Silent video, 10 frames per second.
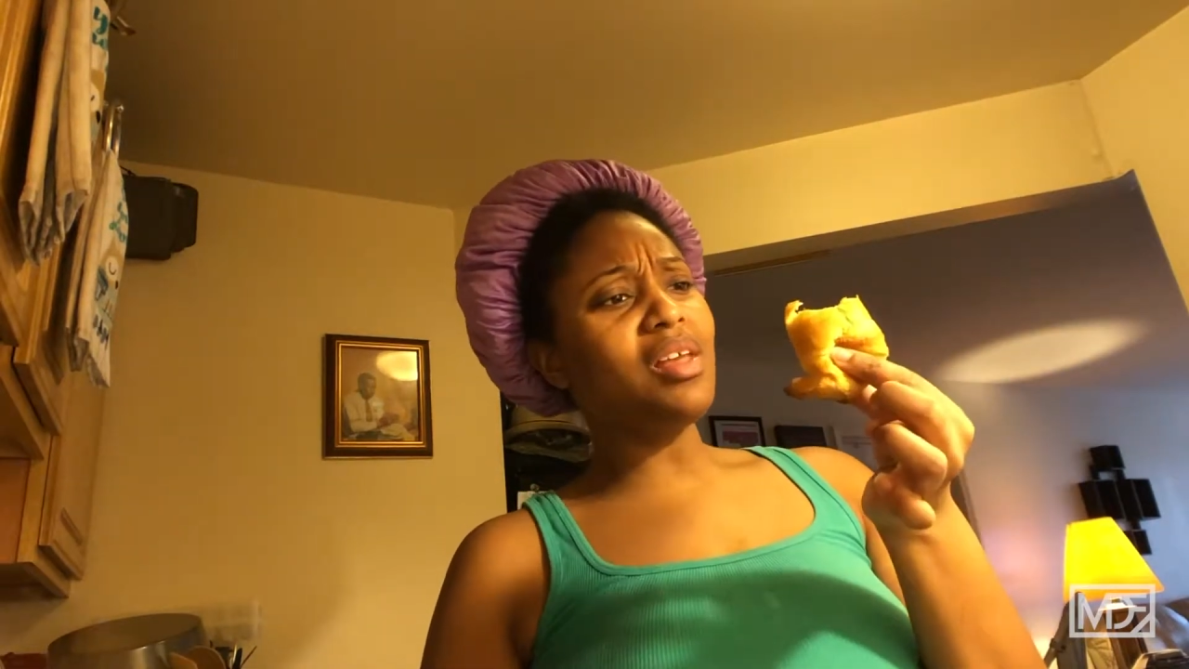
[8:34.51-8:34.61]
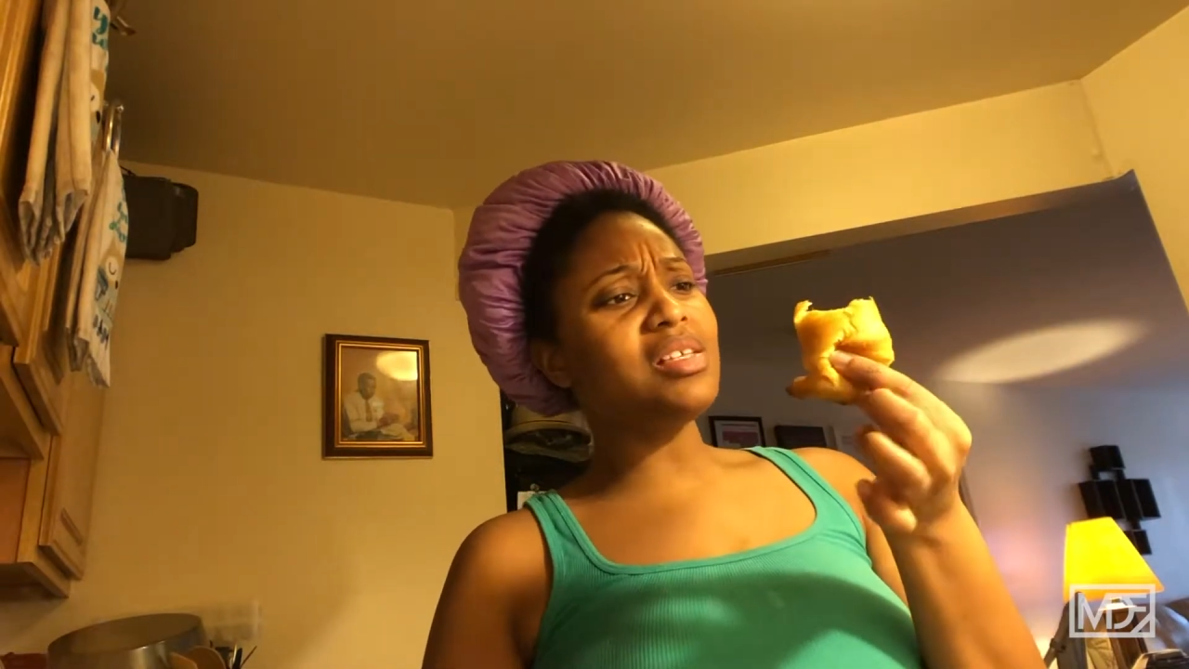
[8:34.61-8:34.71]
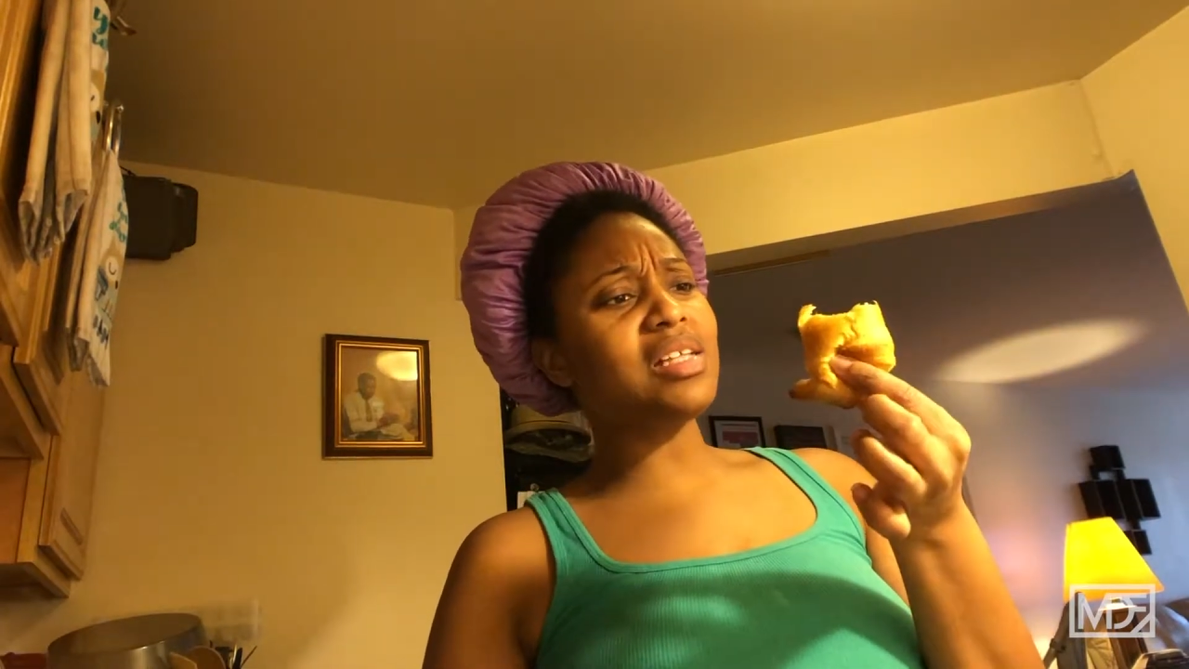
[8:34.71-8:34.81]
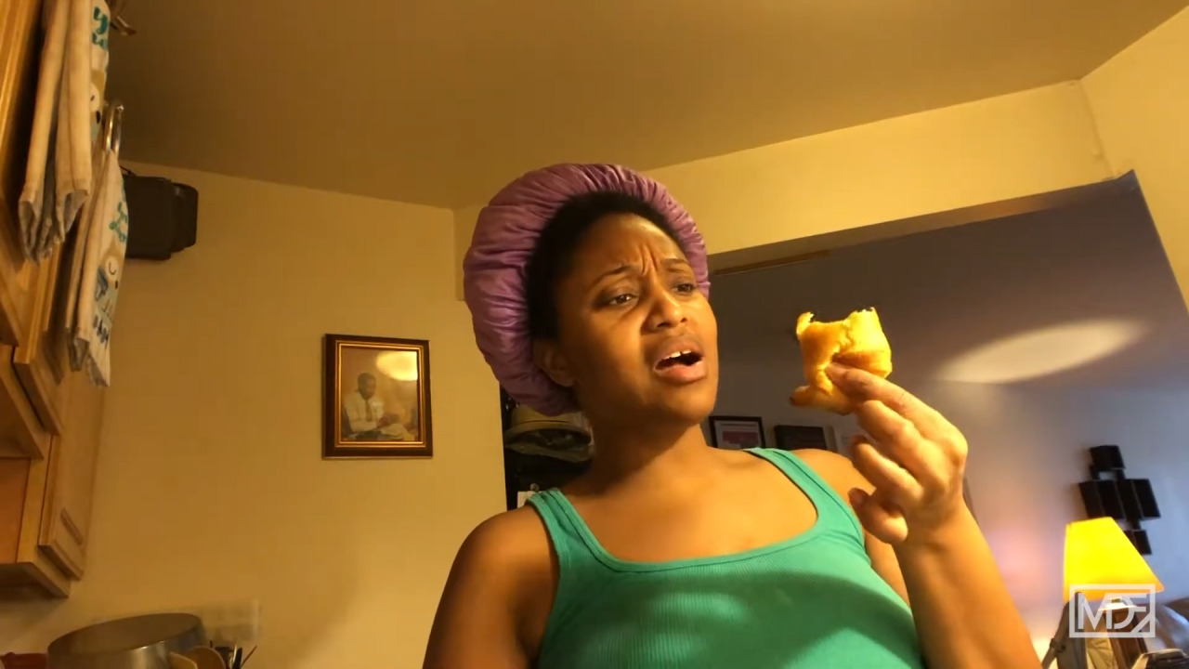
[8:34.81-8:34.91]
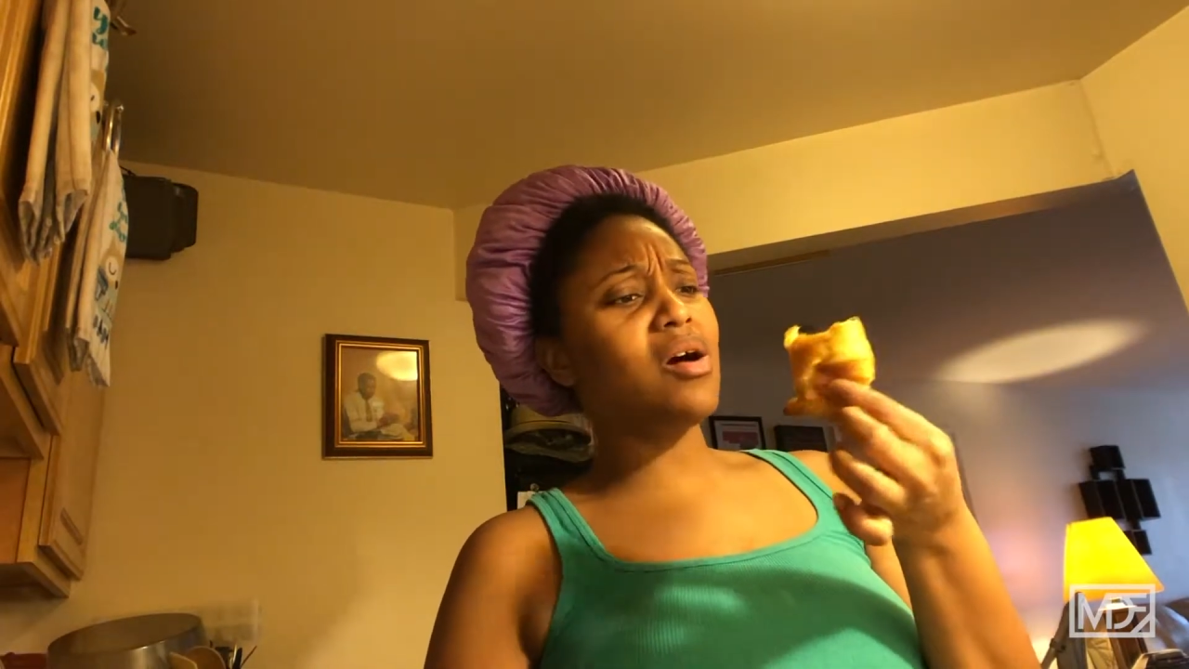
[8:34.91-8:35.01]

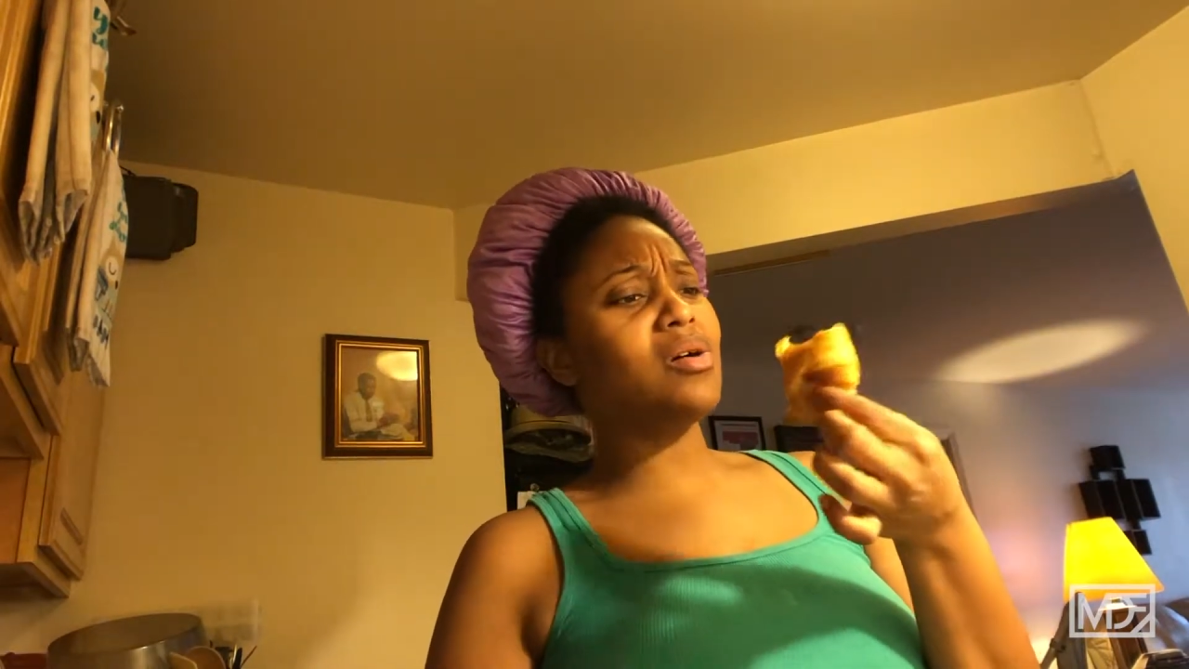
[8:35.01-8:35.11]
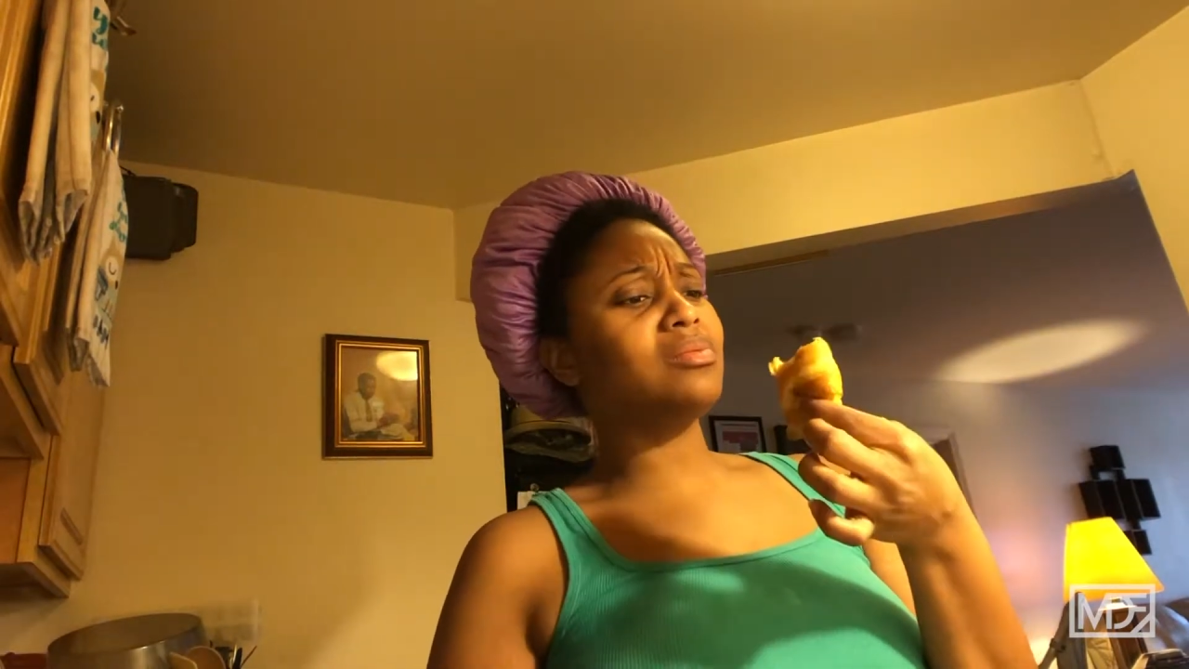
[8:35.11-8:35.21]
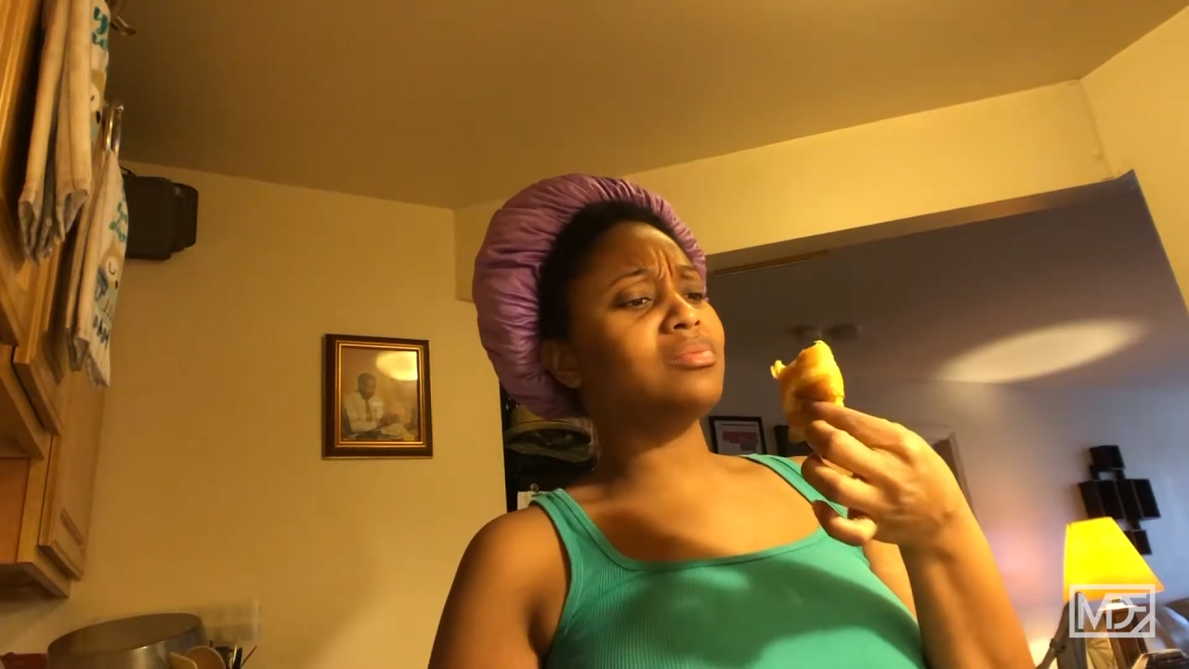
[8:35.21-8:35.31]
style.